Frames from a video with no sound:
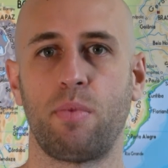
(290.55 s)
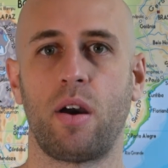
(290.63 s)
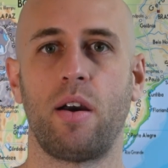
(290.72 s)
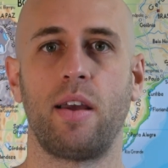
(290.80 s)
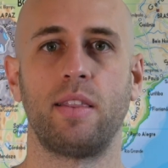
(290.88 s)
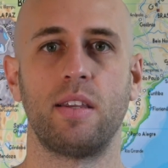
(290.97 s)

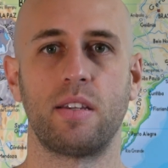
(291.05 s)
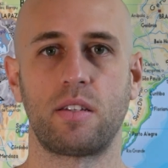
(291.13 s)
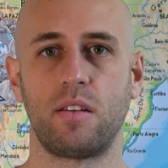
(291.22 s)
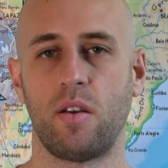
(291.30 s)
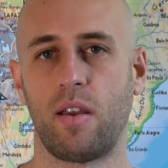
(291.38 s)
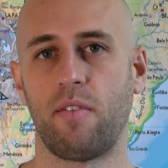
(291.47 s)
behind this.
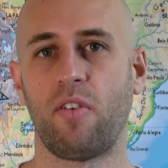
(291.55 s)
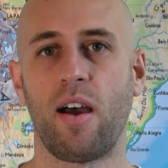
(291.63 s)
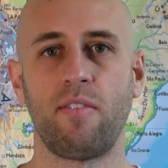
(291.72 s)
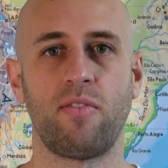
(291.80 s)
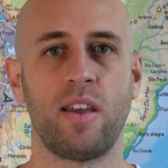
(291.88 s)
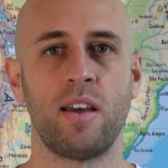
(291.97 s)
You know, if
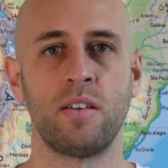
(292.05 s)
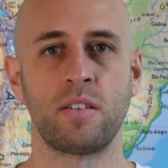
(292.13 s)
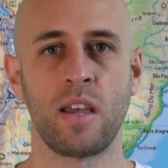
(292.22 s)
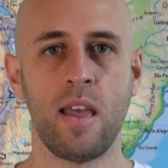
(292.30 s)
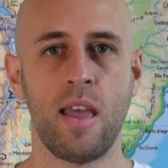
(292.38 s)
I found